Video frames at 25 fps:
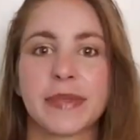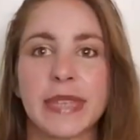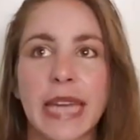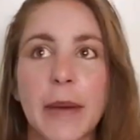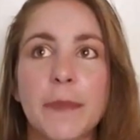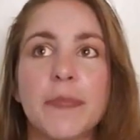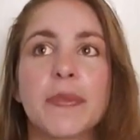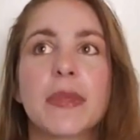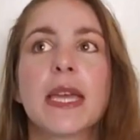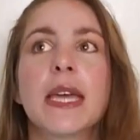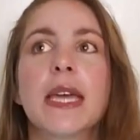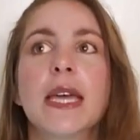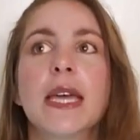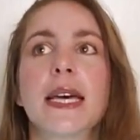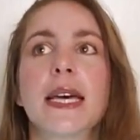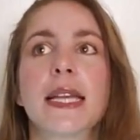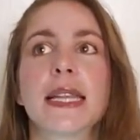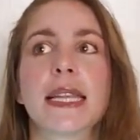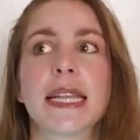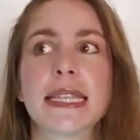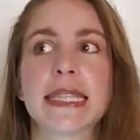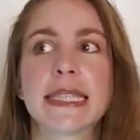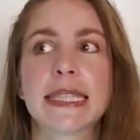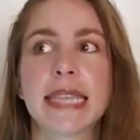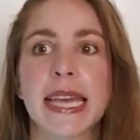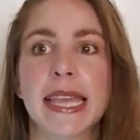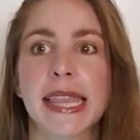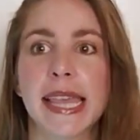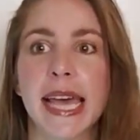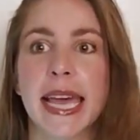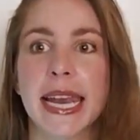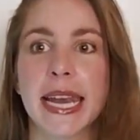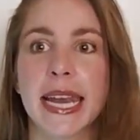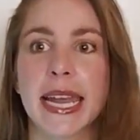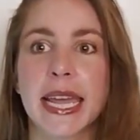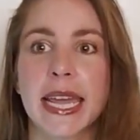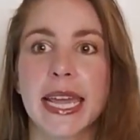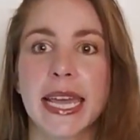Now, let's say
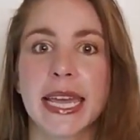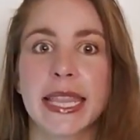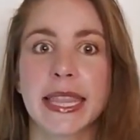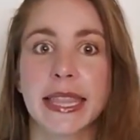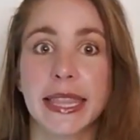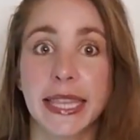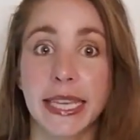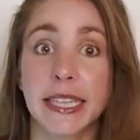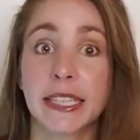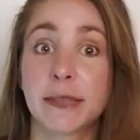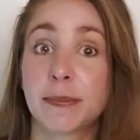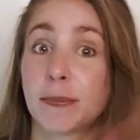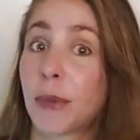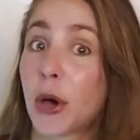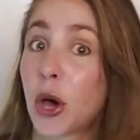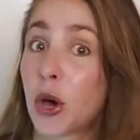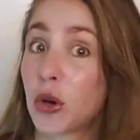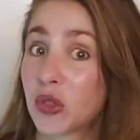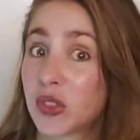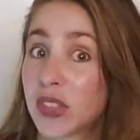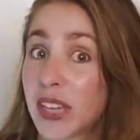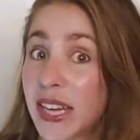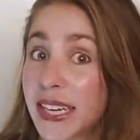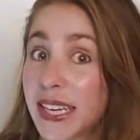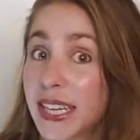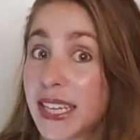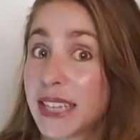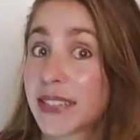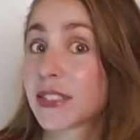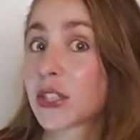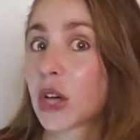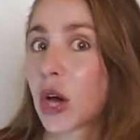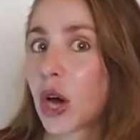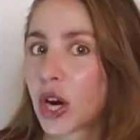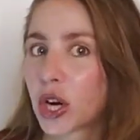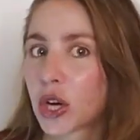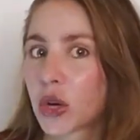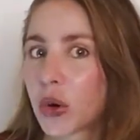that these post ideas
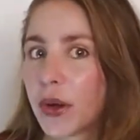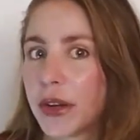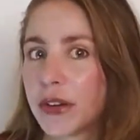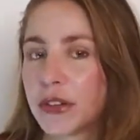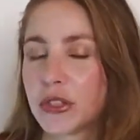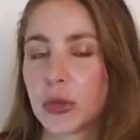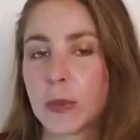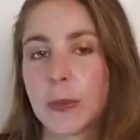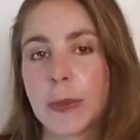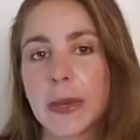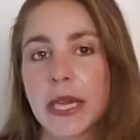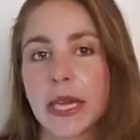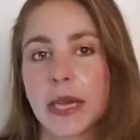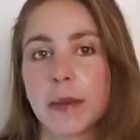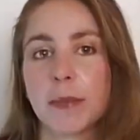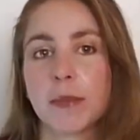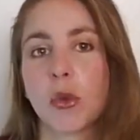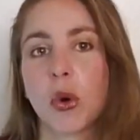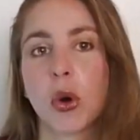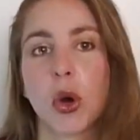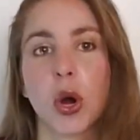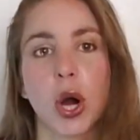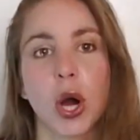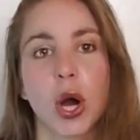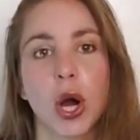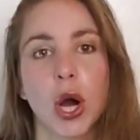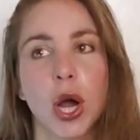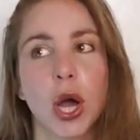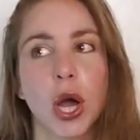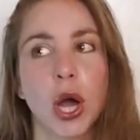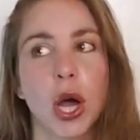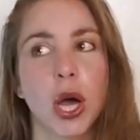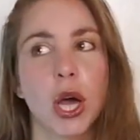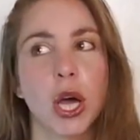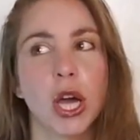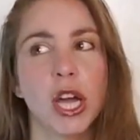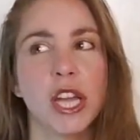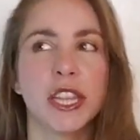are going to be
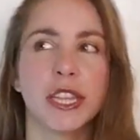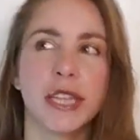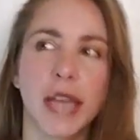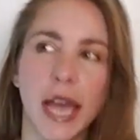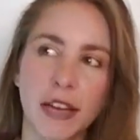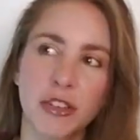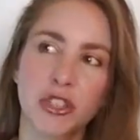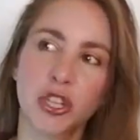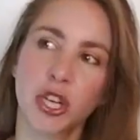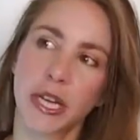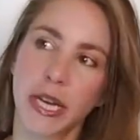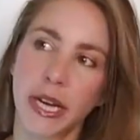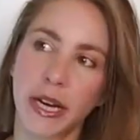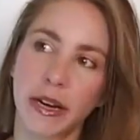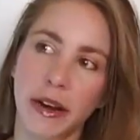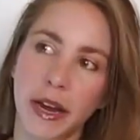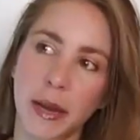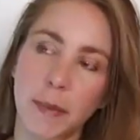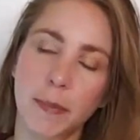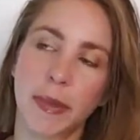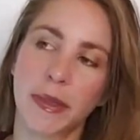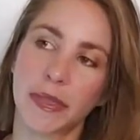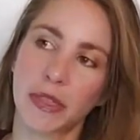more not generic,